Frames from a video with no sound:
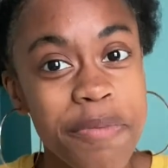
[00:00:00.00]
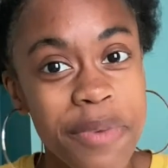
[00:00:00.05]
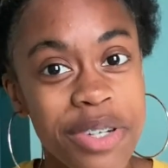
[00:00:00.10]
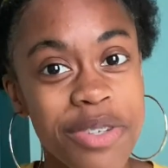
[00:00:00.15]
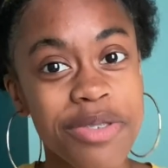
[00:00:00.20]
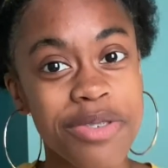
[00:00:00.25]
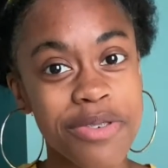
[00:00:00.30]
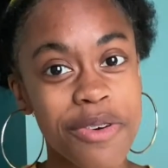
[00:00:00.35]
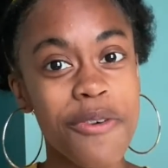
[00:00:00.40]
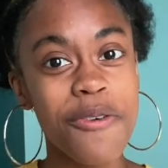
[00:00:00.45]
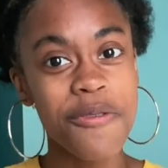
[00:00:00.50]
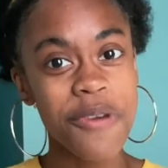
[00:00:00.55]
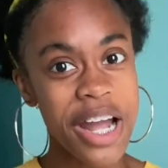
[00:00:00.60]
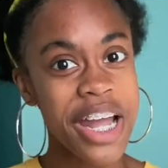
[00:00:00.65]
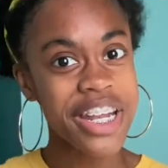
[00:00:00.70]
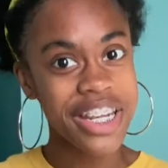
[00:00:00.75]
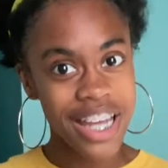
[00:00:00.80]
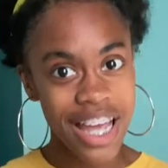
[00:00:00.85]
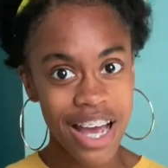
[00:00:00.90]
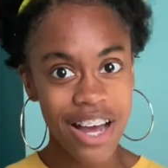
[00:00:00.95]
middle school
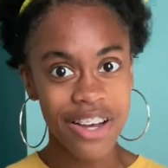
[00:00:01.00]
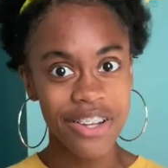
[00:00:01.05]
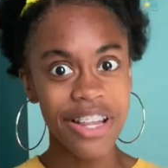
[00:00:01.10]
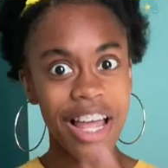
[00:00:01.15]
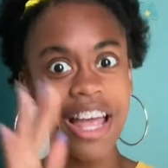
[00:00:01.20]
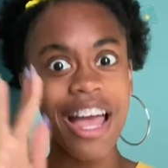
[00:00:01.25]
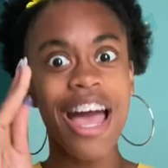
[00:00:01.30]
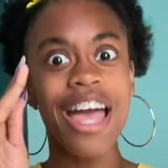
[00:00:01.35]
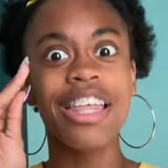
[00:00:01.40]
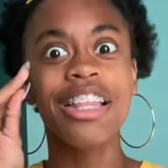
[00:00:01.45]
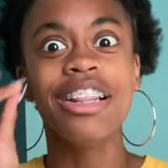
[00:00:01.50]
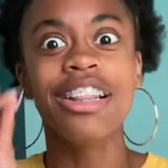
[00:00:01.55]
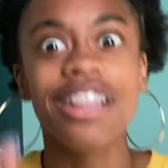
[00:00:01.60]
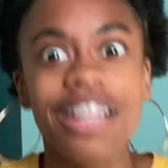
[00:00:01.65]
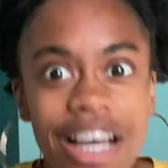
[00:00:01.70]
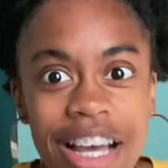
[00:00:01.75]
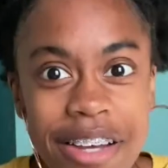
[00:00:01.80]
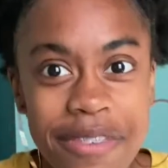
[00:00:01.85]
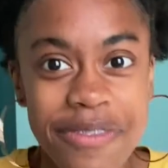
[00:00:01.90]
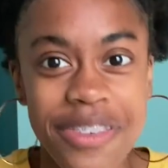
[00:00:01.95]
right now. Like I
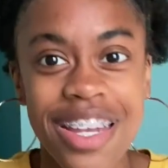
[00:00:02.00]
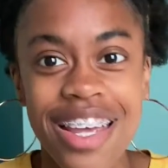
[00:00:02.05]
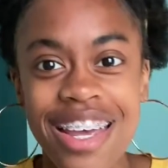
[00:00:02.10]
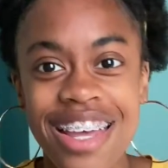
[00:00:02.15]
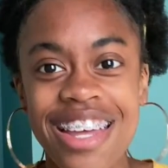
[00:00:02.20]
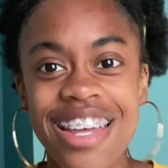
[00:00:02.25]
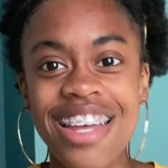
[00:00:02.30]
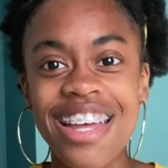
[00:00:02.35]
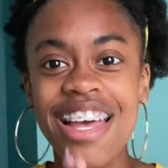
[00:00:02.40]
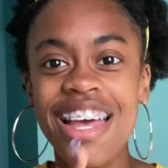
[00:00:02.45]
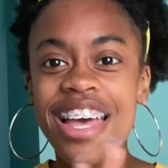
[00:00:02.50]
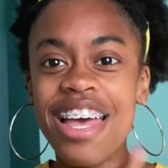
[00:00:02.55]
loved it.